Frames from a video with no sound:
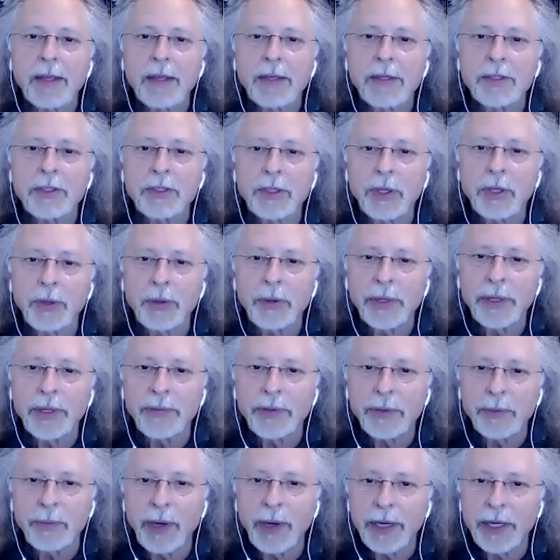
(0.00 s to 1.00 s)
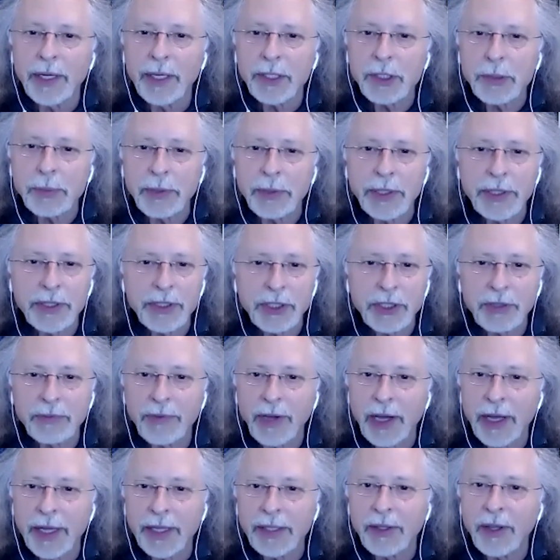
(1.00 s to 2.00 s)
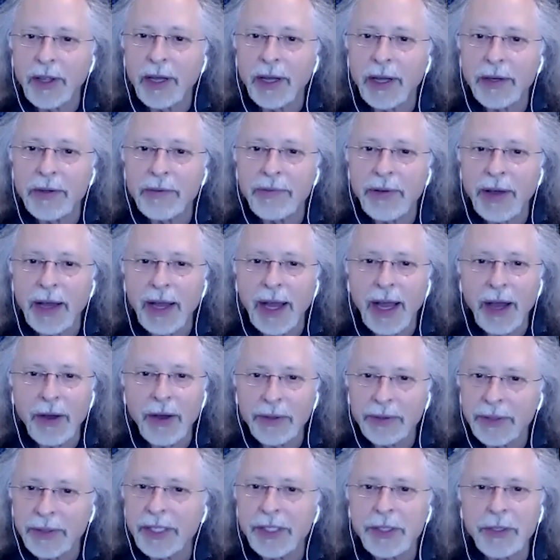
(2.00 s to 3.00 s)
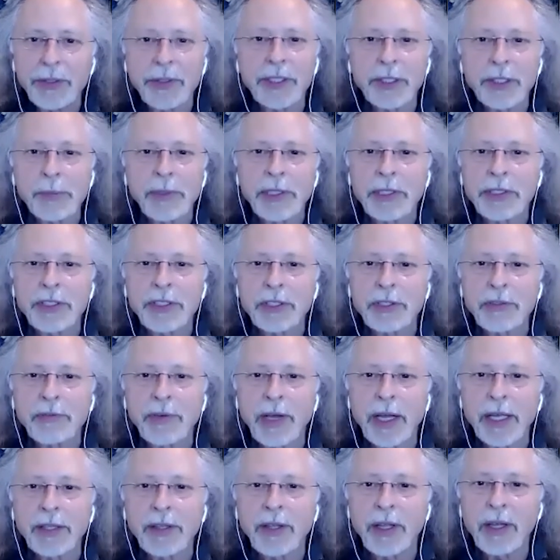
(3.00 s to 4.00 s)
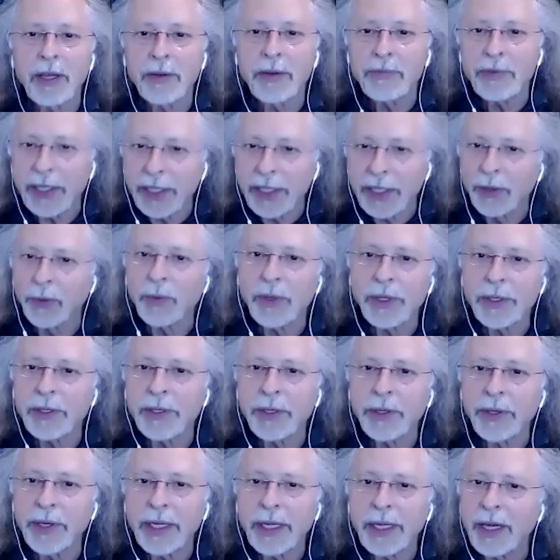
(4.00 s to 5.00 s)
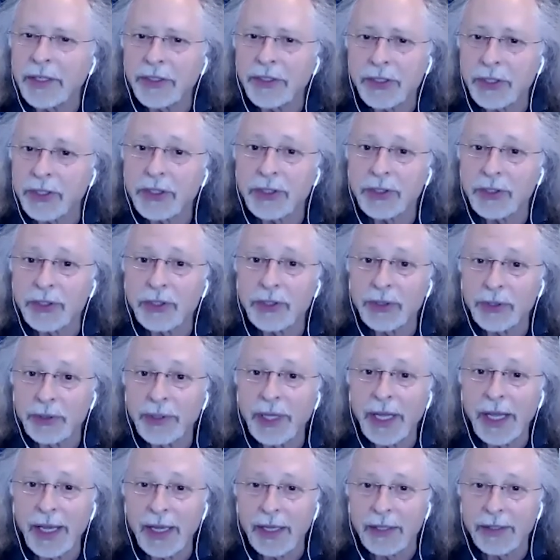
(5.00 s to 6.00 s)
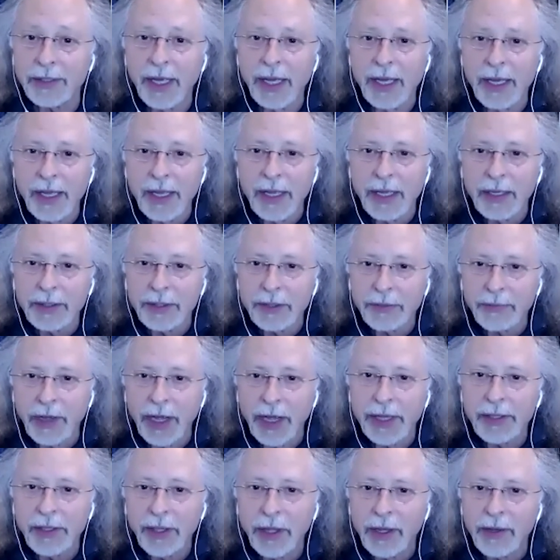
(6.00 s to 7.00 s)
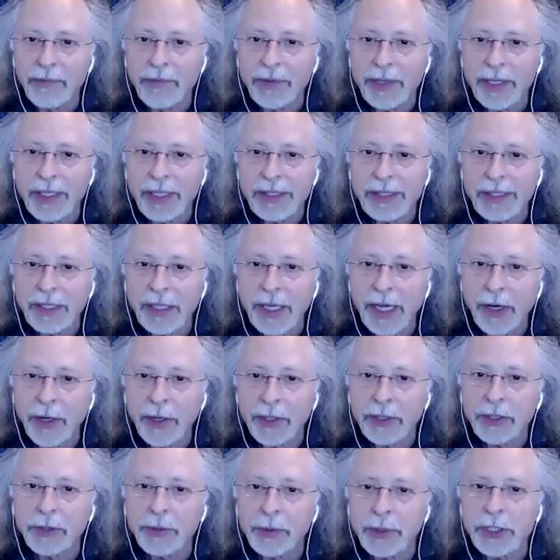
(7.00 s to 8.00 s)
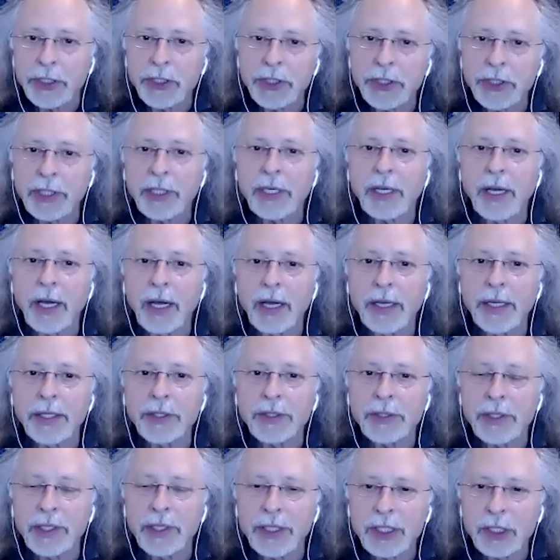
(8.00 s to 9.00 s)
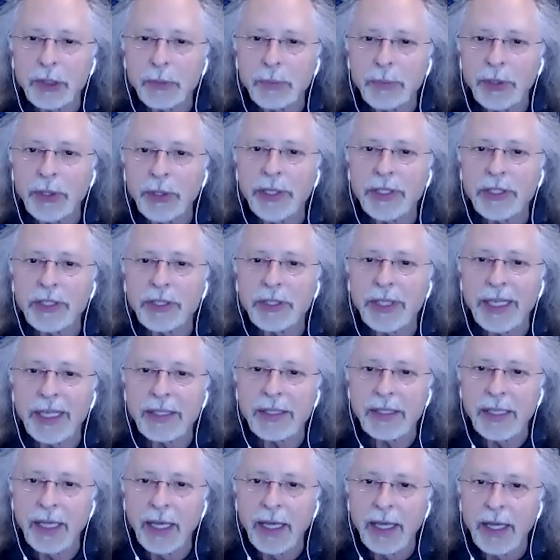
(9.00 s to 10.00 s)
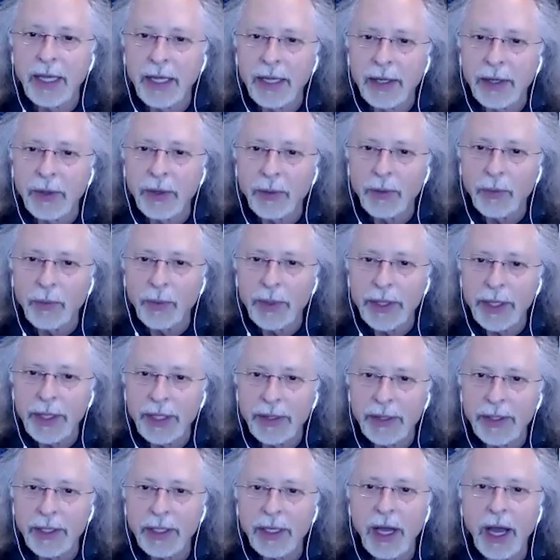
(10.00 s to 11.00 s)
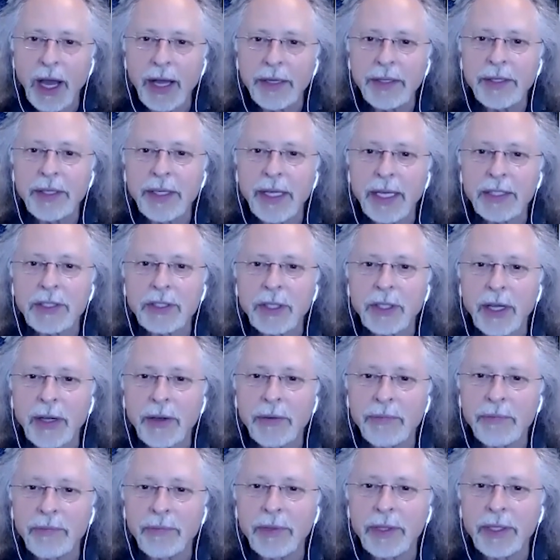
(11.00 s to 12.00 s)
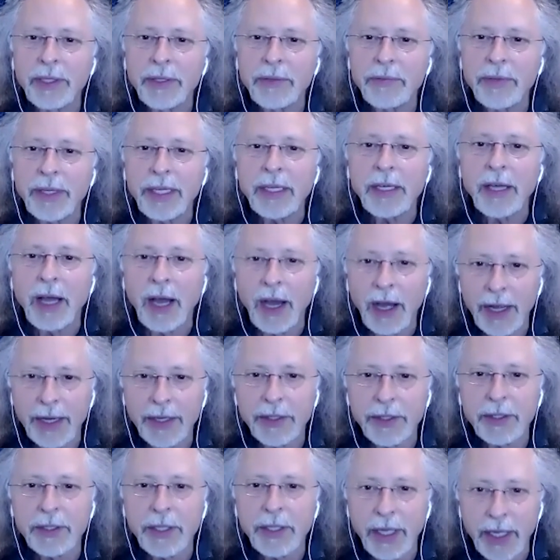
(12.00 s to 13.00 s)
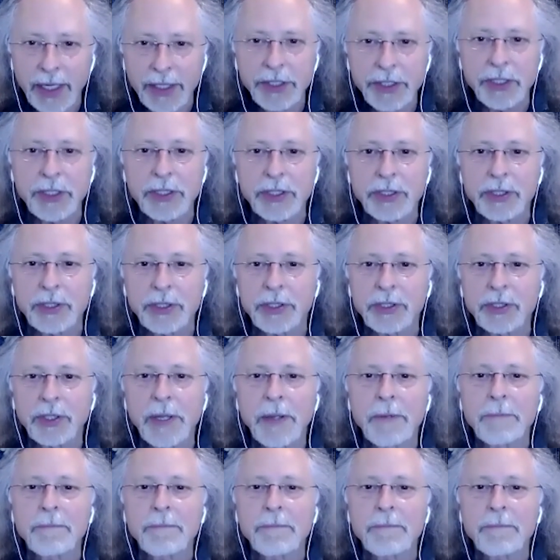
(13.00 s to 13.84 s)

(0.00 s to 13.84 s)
So if you want to experience divine love, can you experience divine love in ordinary consciousness? You can't. Divine love is a characteristic, it's an experience that's within the context of living higher consciousness.